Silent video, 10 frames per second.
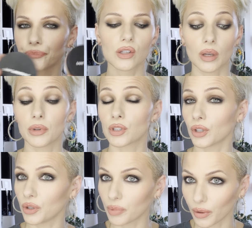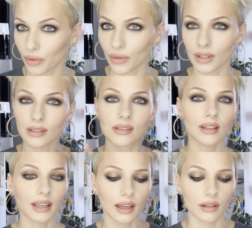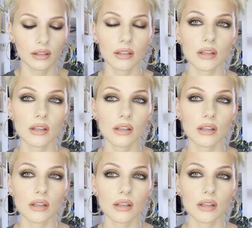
So I'm going to show you both of these again.